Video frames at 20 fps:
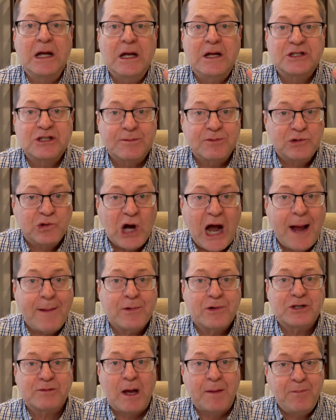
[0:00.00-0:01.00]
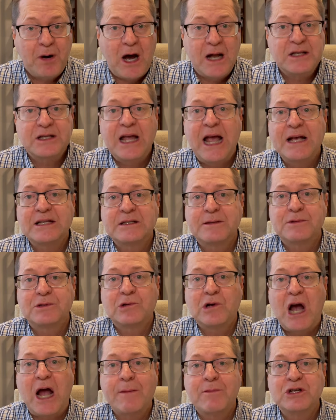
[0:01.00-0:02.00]
subscribers, my podcast
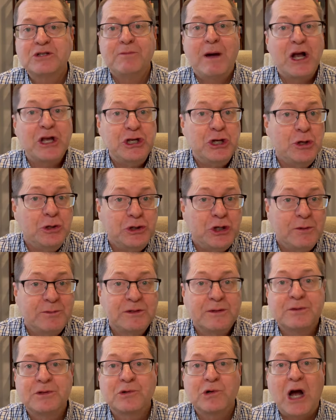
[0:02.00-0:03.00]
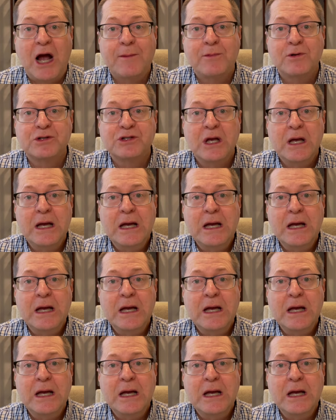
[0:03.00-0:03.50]
subscribers, my YouTube subscribers,